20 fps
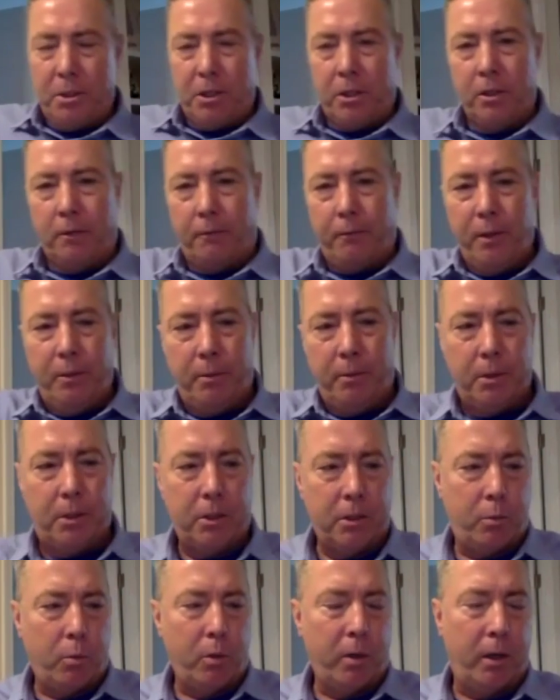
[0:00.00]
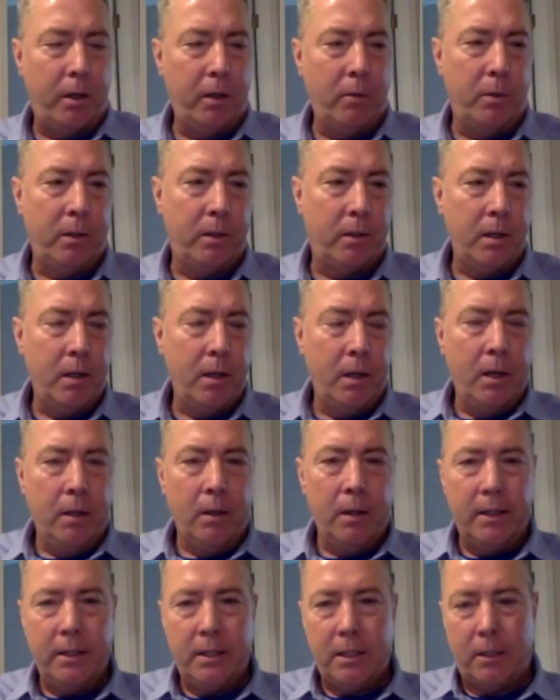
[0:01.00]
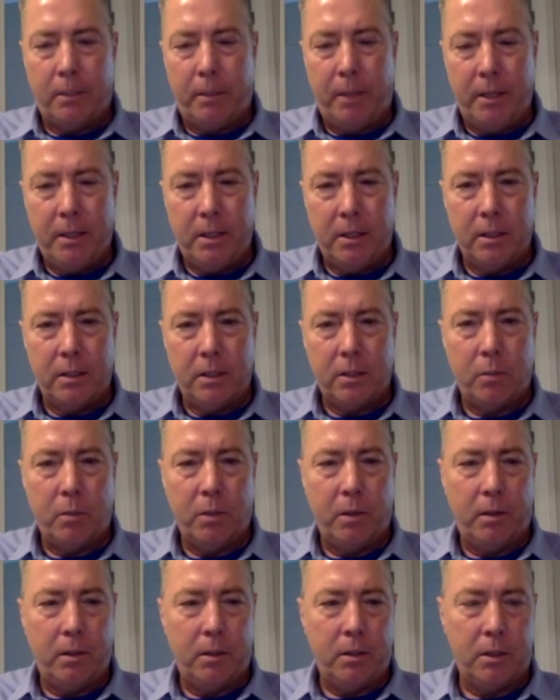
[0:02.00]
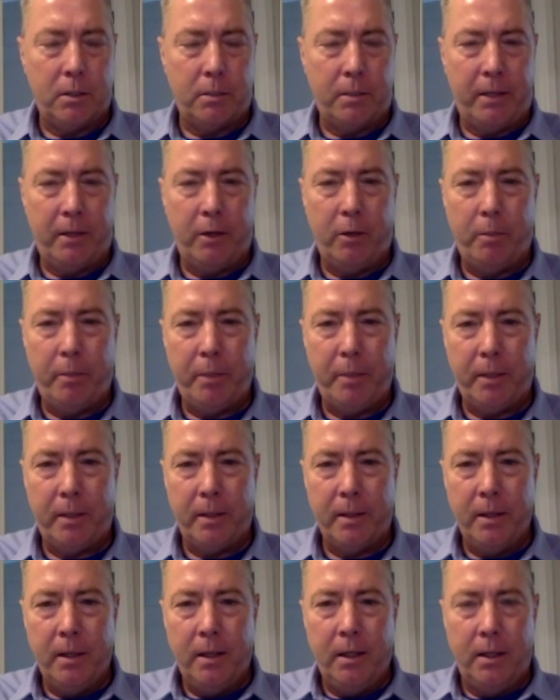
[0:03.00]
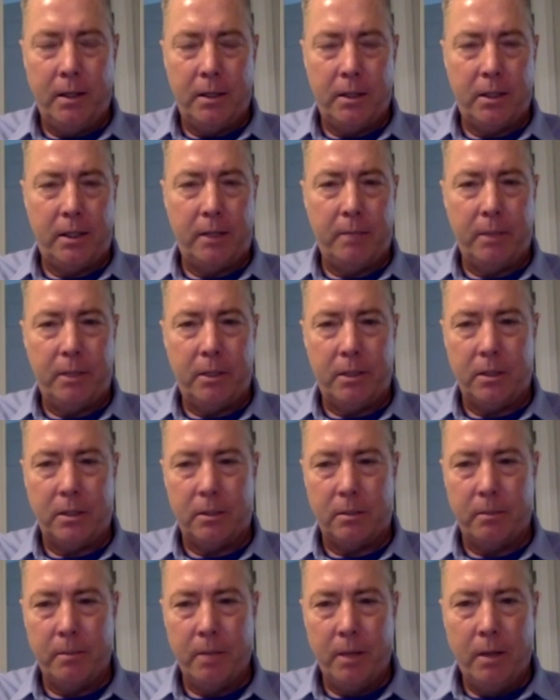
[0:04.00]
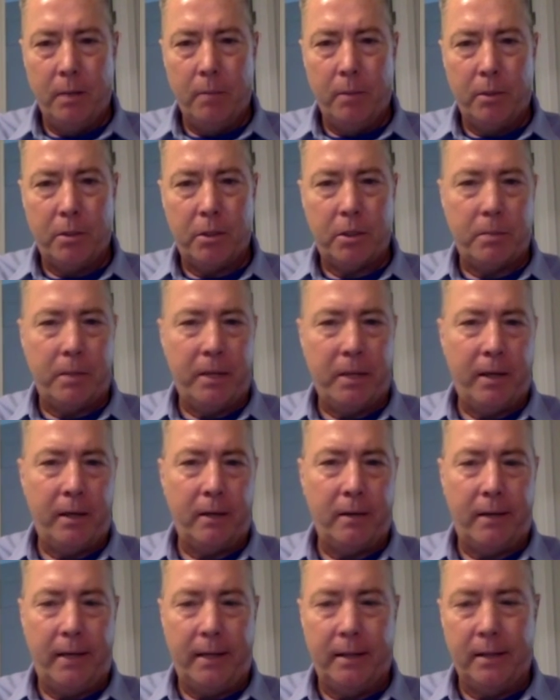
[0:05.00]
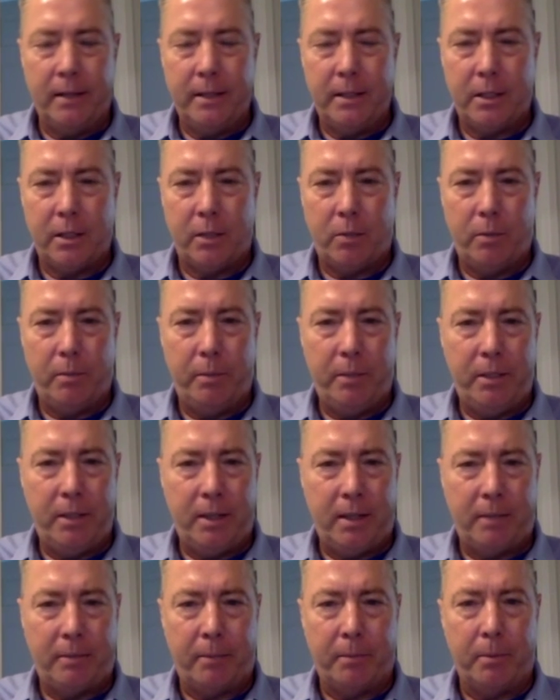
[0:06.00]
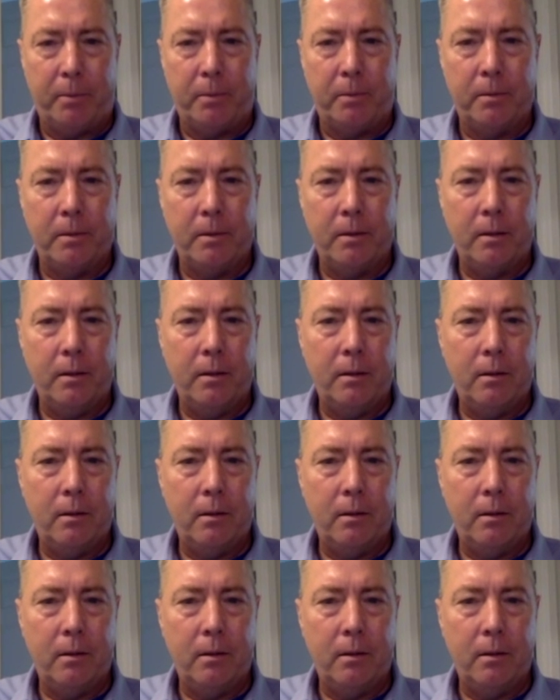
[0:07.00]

I'm sure if we were just working with LASIK patients with just myopia and astigmatism, both smile and LASIK would be comparable.